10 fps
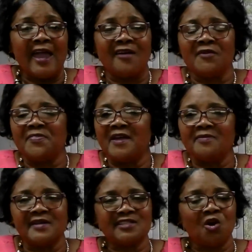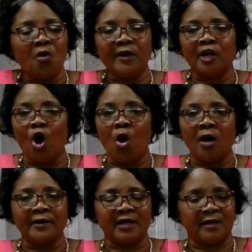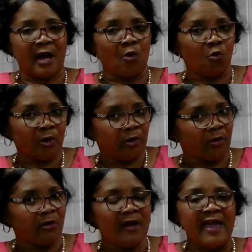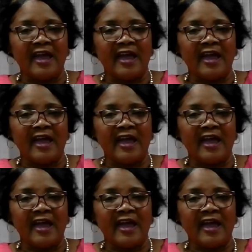Everything that's going on in our world,